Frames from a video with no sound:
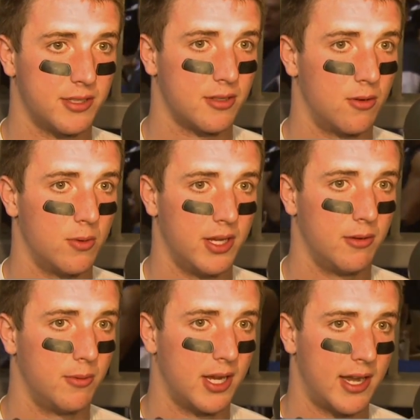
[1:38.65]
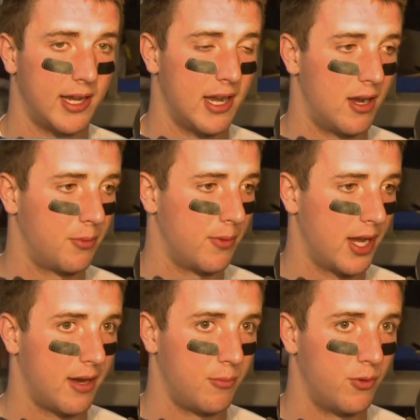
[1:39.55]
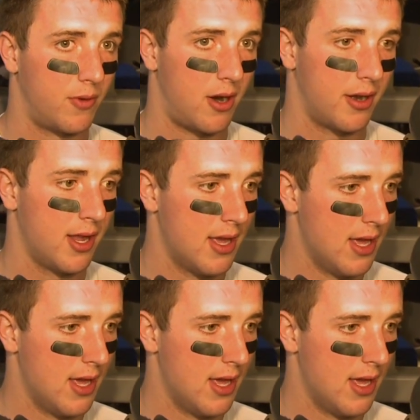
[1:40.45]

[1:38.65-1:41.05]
So we, we got to get up, we got to move on,